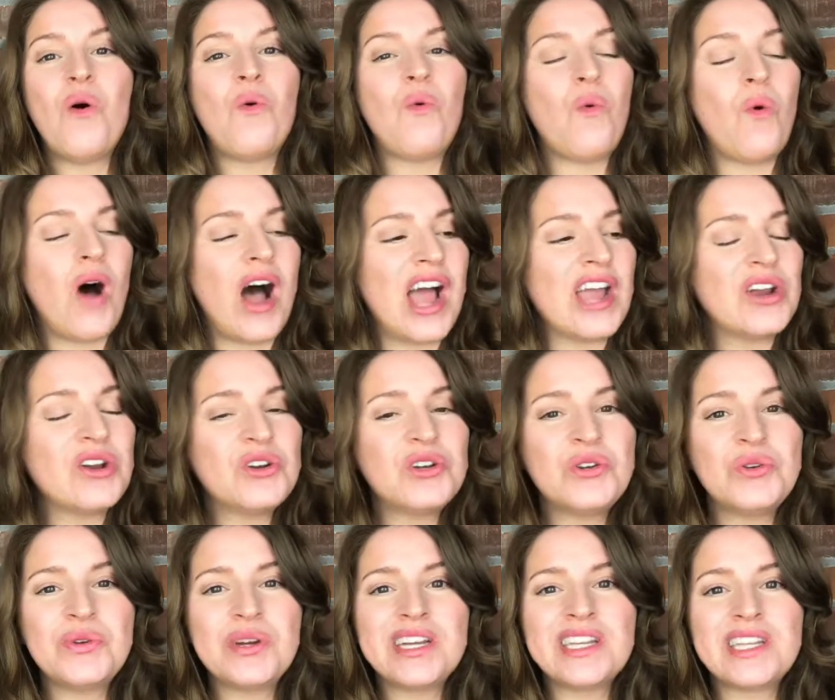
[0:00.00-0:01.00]
Why you're
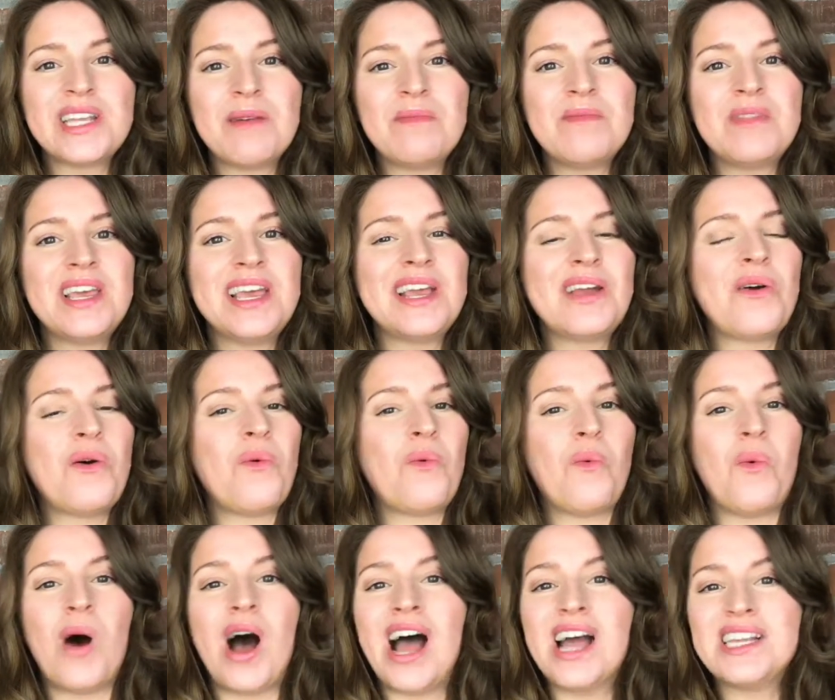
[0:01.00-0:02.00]
doing something,
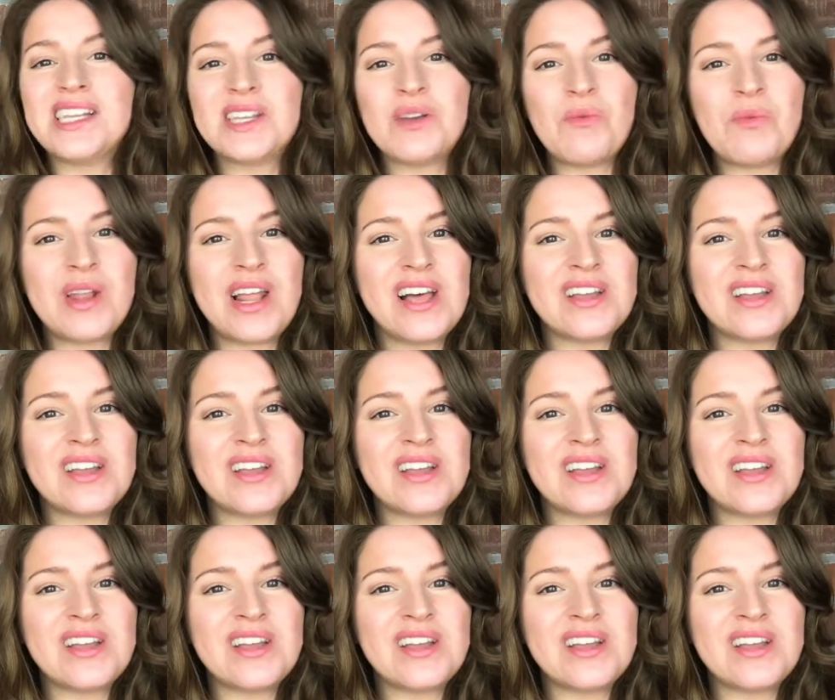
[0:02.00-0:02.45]
why someone